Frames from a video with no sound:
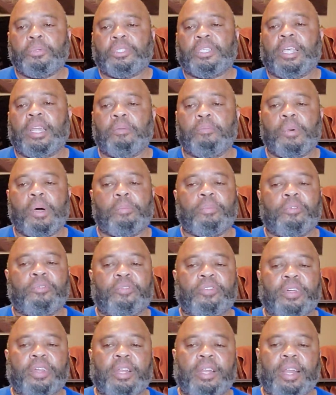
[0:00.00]
Set them up in
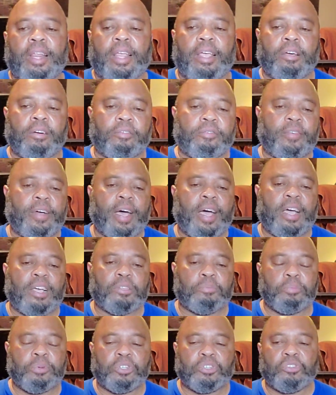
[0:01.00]
front of the
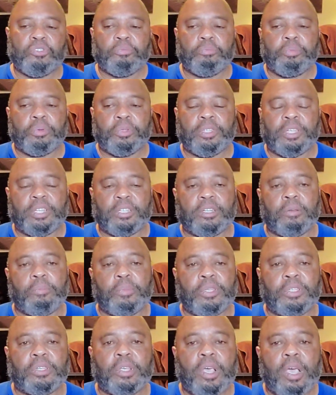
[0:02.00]
AL5s, position
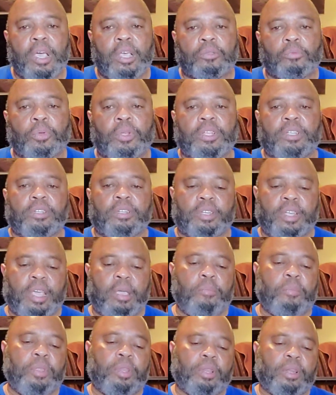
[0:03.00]
them as really good.
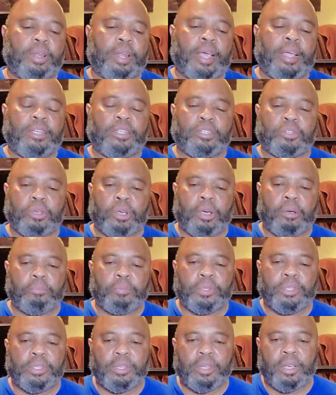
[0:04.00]
Gave me the nice
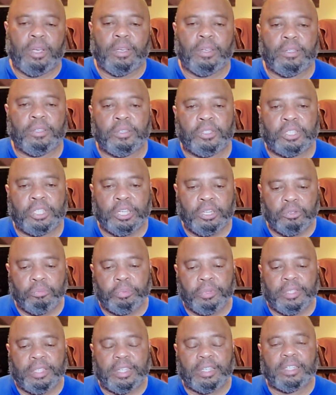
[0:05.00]
center
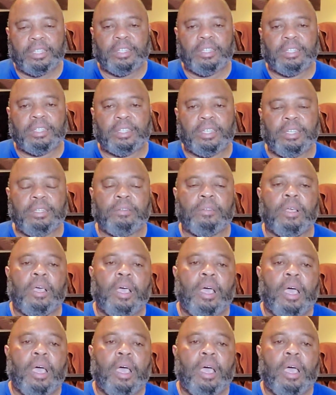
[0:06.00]
positioning seat.